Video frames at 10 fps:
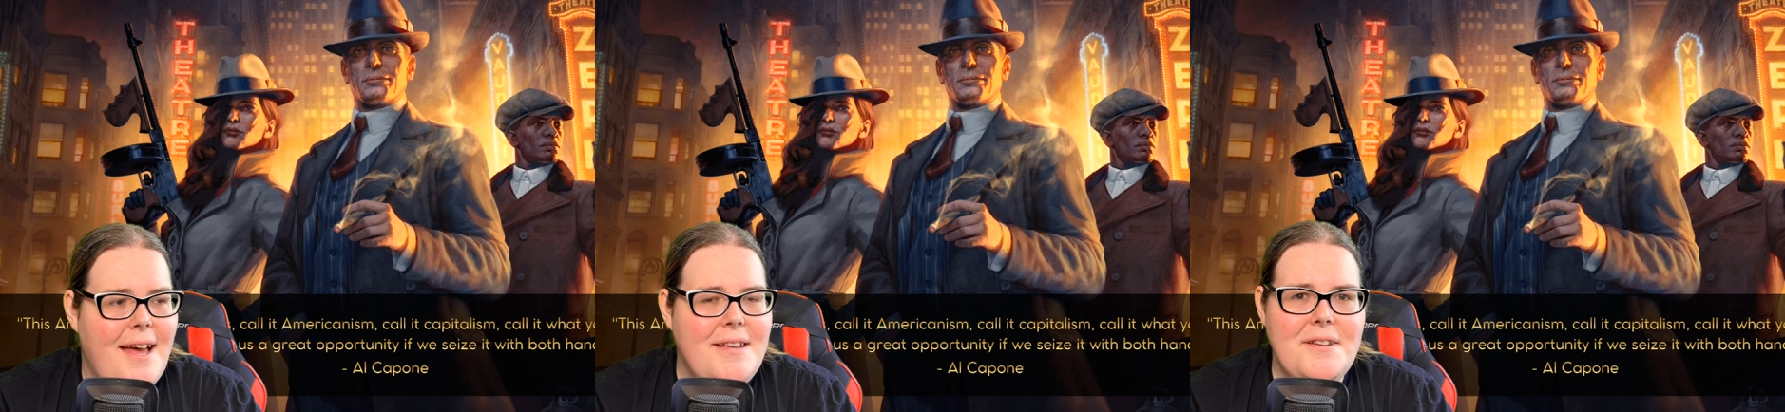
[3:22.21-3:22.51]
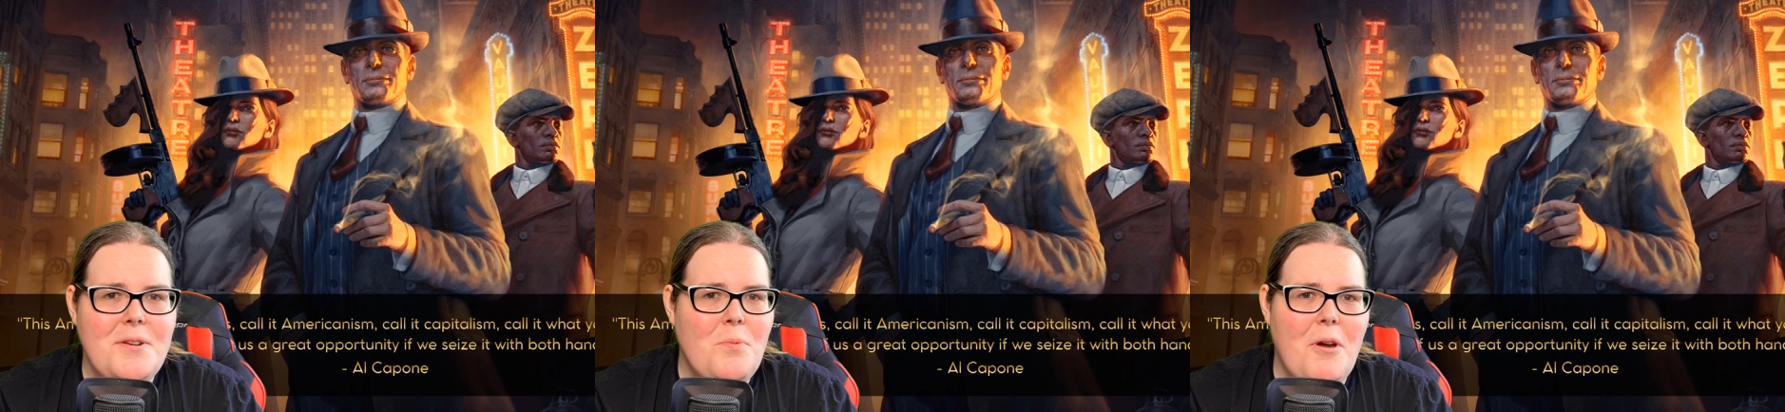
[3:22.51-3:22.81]
Speaker 1: I don't
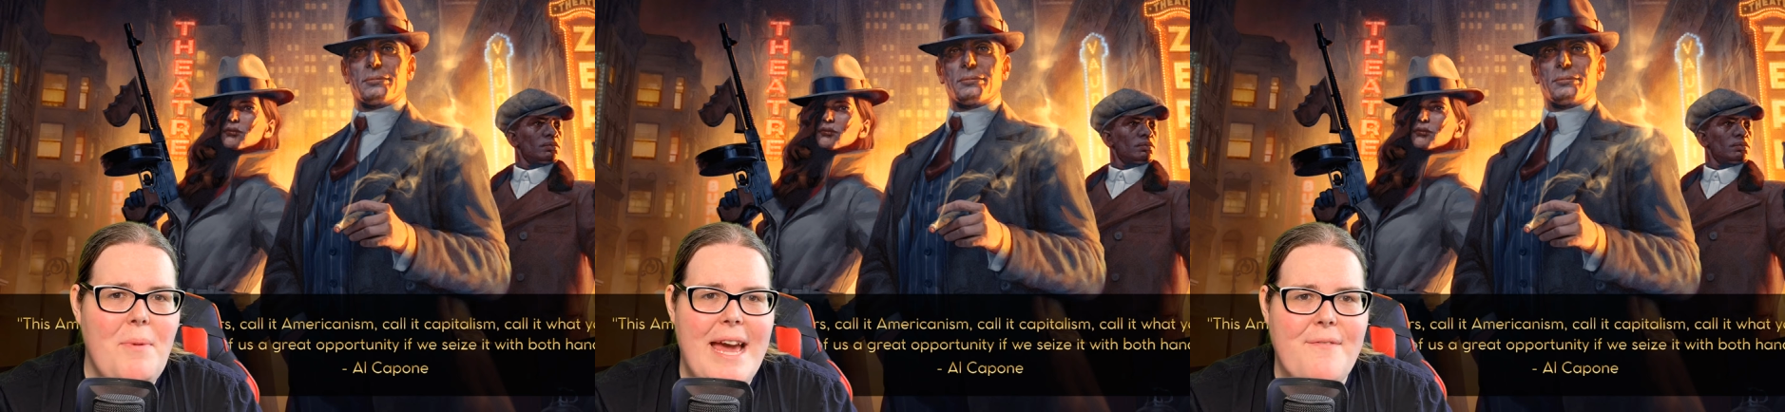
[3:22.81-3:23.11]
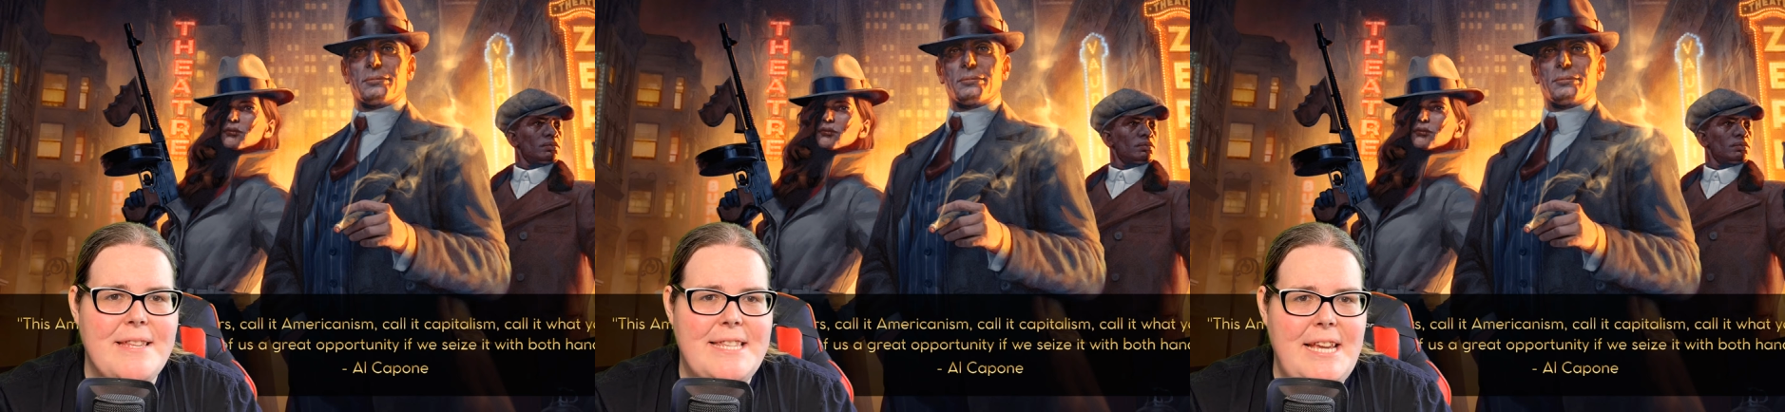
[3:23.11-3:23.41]
know why we
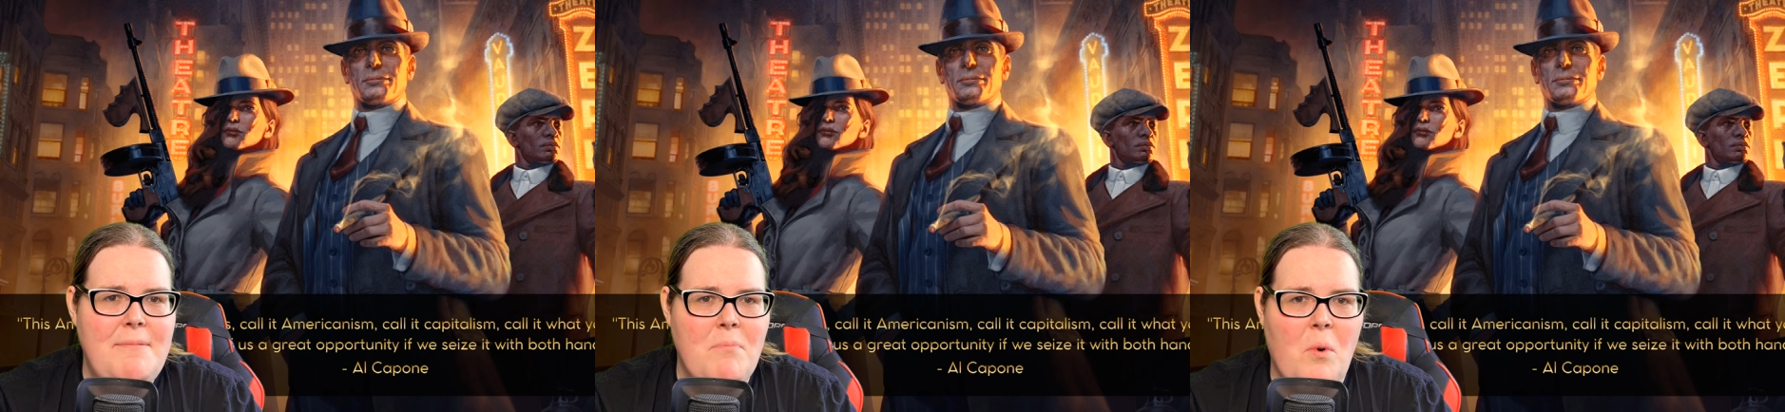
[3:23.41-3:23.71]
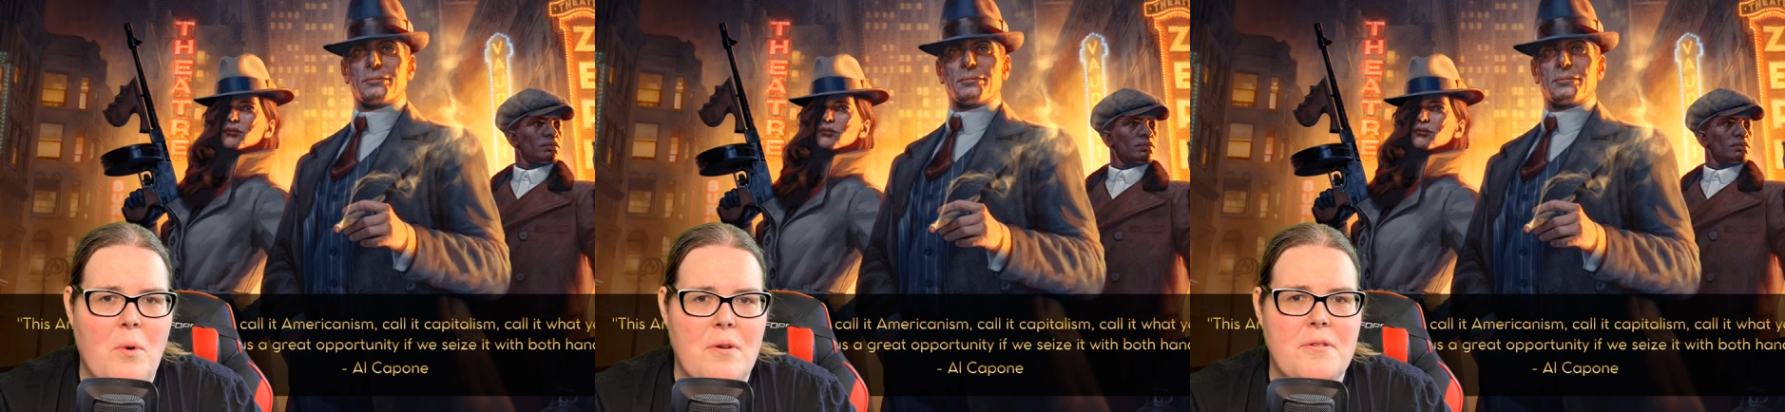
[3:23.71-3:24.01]
haven't seen
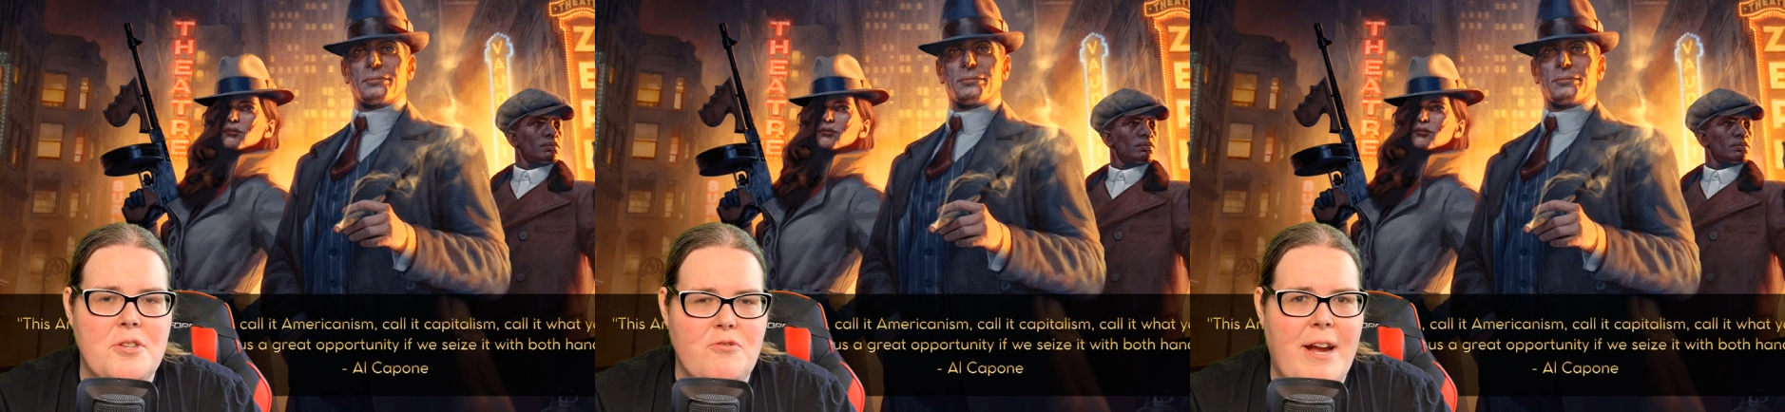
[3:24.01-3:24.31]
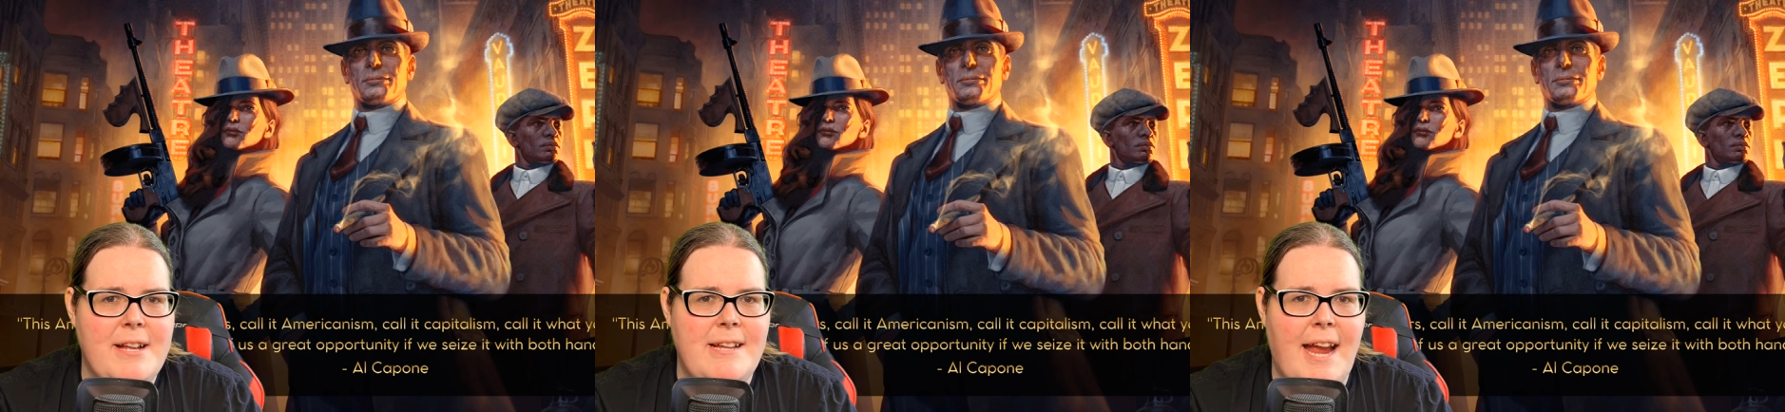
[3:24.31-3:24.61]
more
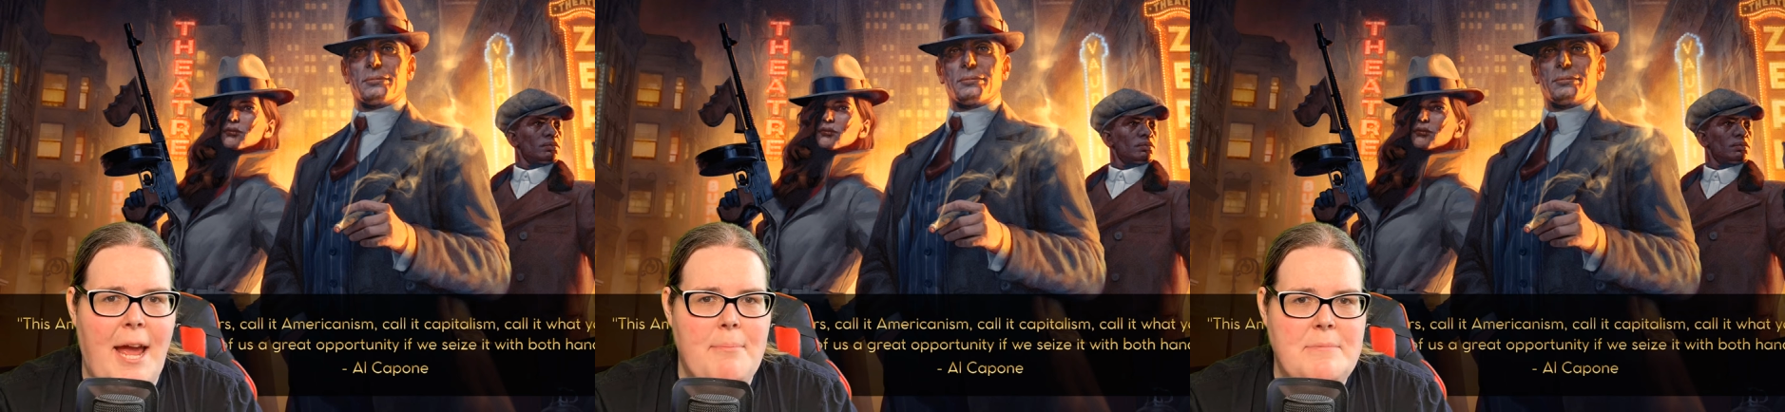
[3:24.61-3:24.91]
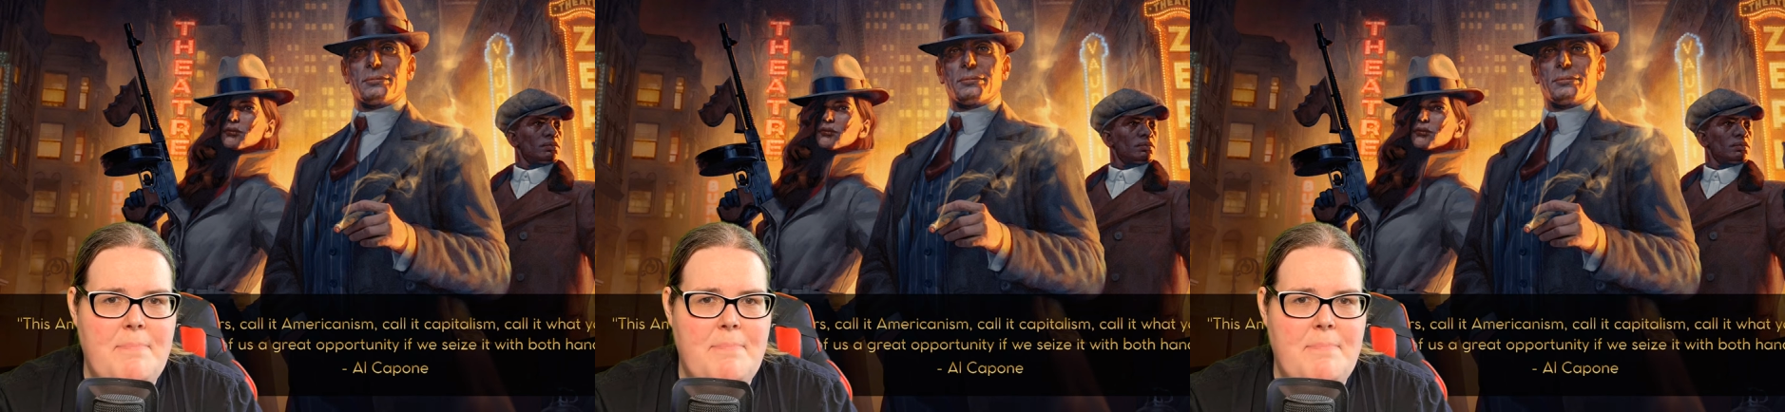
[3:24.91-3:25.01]
strategy games